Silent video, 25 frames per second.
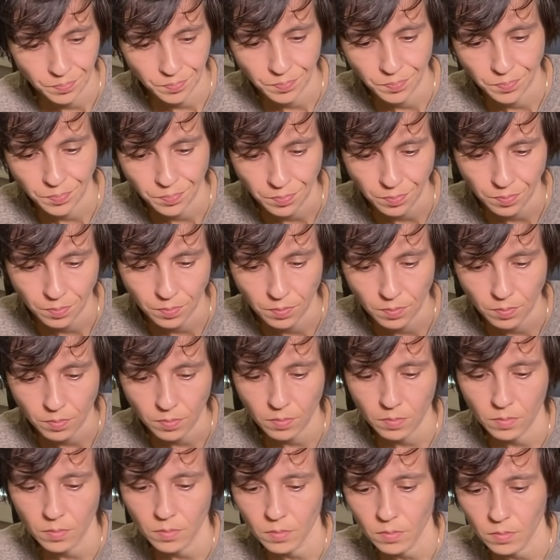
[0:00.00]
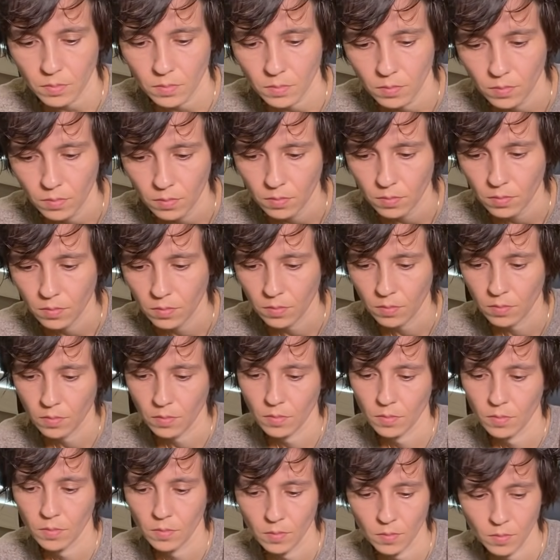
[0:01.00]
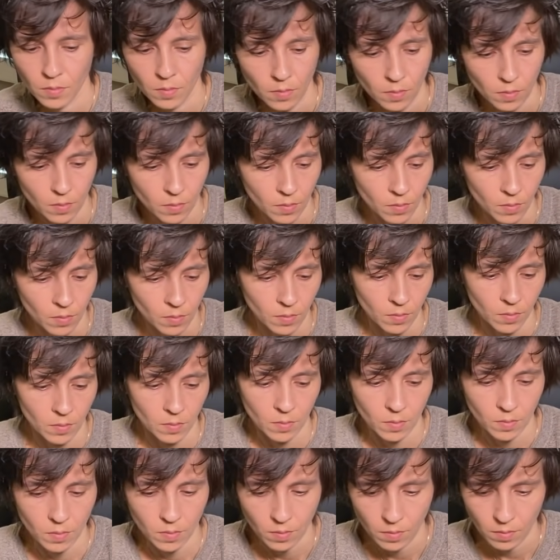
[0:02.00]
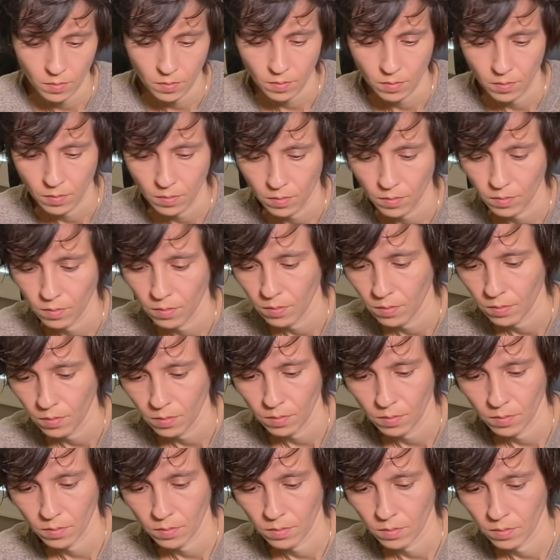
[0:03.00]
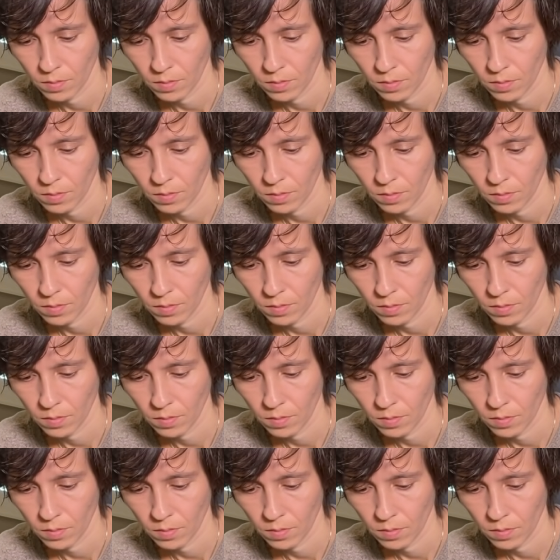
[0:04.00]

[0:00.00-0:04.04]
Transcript: No one is speaking in this clip.